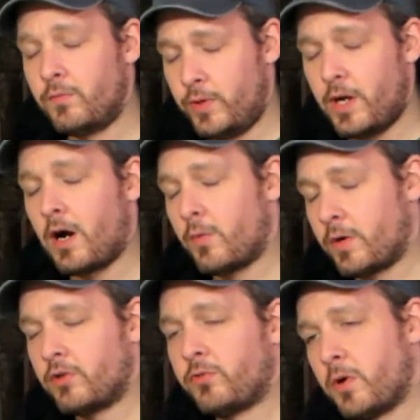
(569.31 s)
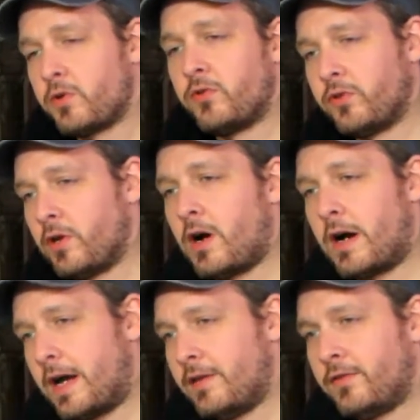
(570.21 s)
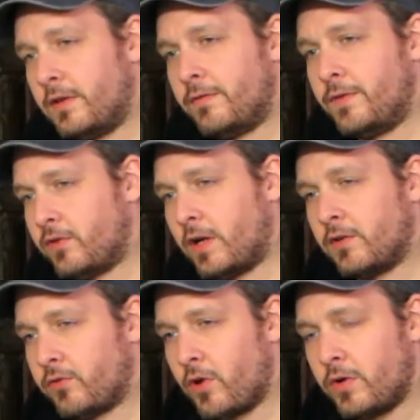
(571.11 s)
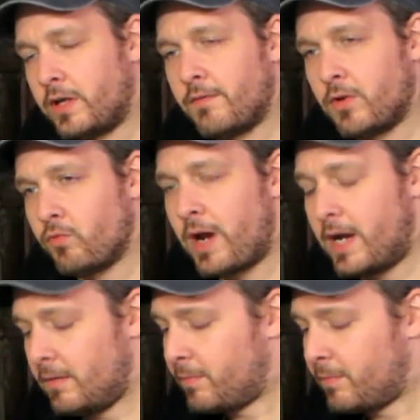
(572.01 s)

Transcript: We're going to smoke the cigar as if it's on its own and give it a rating.